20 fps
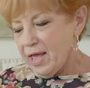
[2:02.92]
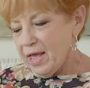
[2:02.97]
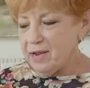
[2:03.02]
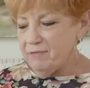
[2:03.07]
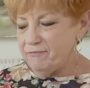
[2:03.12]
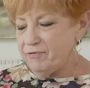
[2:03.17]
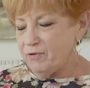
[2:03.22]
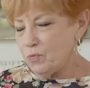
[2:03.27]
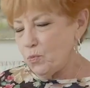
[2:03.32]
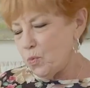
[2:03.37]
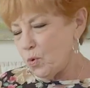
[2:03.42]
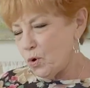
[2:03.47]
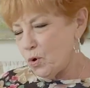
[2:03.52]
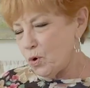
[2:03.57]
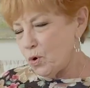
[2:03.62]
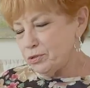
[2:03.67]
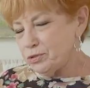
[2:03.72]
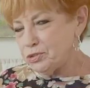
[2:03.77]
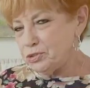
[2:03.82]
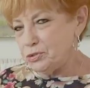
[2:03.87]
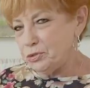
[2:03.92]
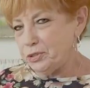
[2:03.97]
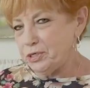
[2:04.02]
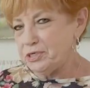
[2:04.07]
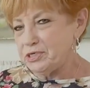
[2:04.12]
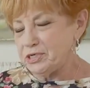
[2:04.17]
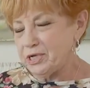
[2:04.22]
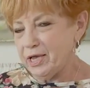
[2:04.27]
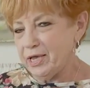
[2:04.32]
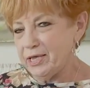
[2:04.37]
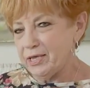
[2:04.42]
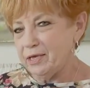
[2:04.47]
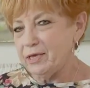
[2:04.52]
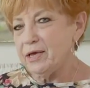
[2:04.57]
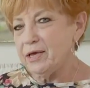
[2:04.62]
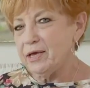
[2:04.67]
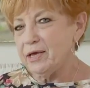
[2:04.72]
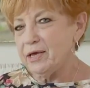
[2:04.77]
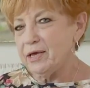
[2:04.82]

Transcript: And if it works, you can take